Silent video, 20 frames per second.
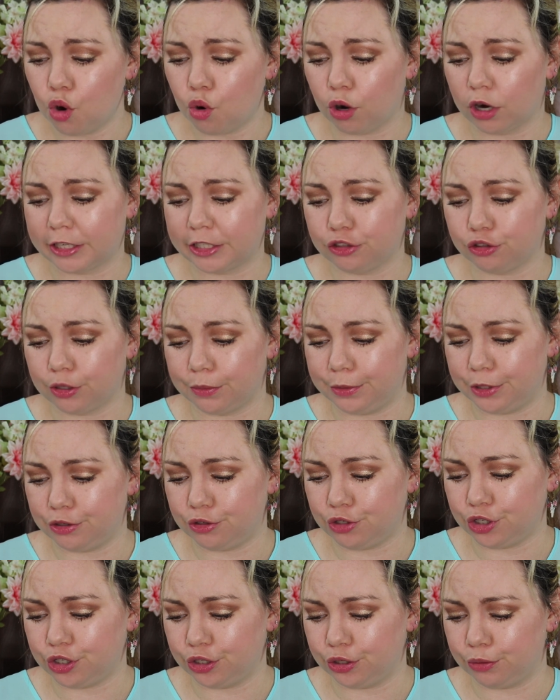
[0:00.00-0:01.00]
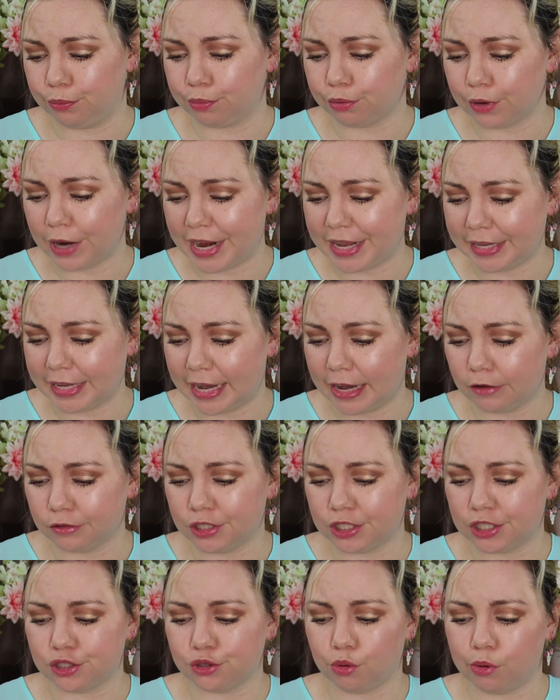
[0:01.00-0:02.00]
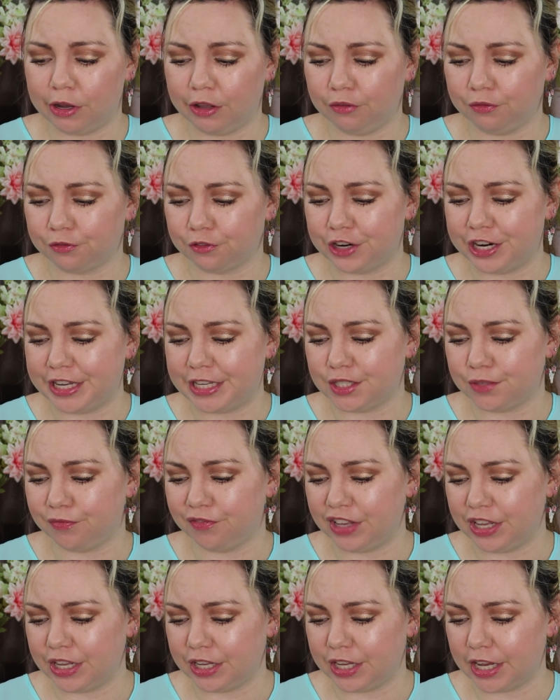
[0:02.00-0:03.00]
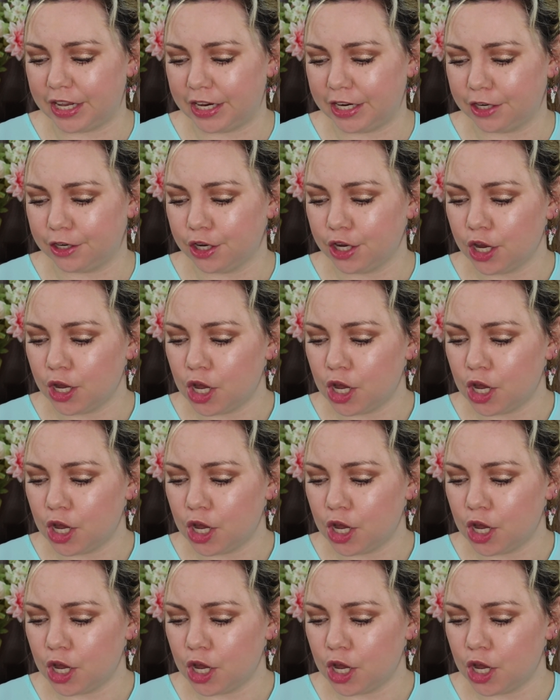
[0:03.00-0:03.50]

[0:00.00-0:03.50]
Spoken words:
or contribute to breakouts. It's oil-free, it's vegan,